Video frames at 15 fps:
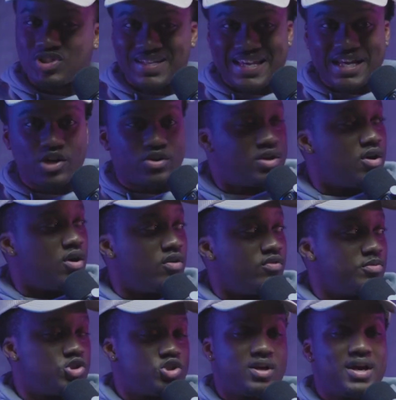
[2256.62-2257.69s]
just hearing all of
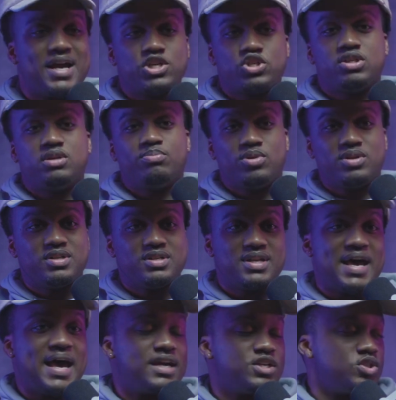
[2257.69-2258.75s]
it, but you're not actually putting it into
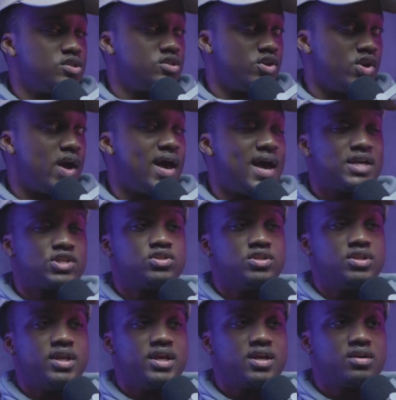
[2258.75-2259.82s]
action. You're not
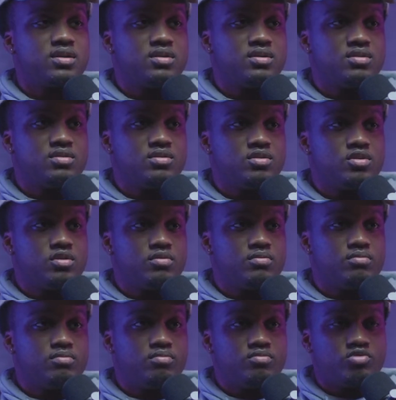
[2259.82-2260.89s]
actually, like,
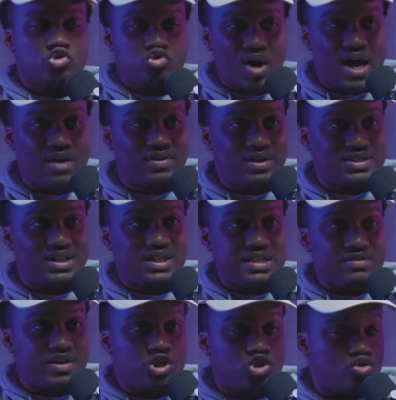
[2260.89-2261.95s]
striving to
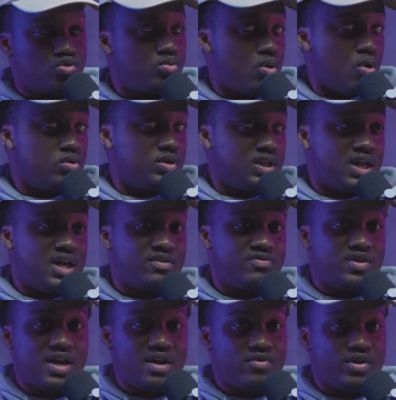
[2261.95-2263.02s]
live a true holy life
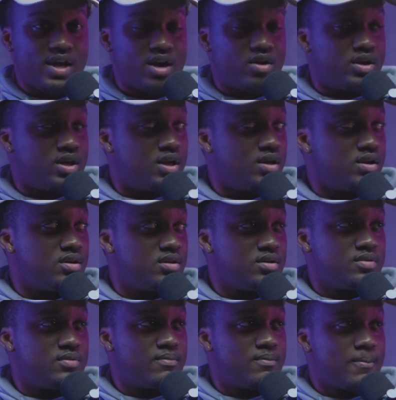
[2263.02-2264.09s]
in every area.
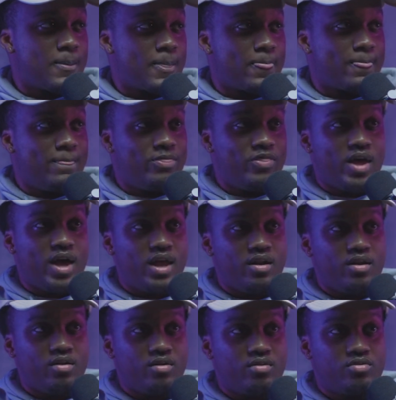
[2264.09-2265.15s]

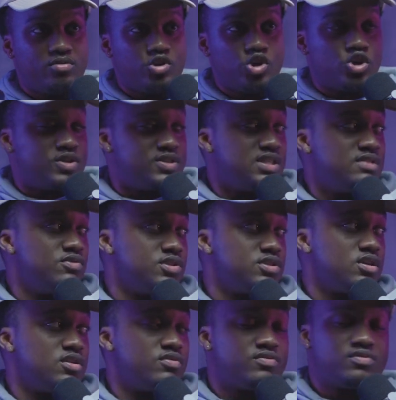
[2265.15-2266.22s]
Then you're deceiving
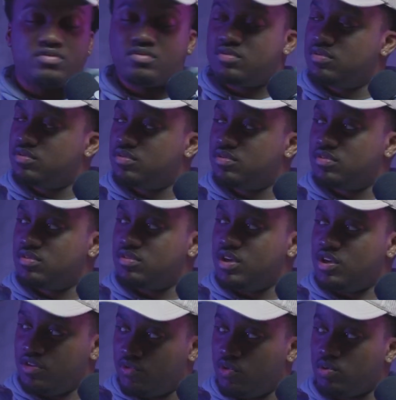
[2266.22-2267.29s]
yourself,
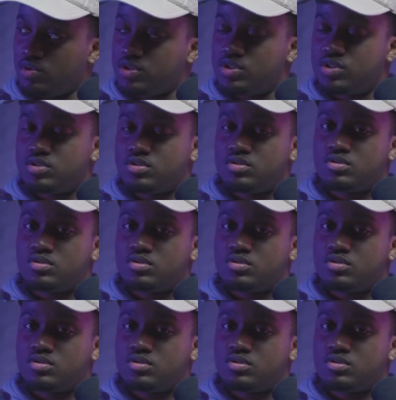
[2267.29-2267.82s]
and you're foolish.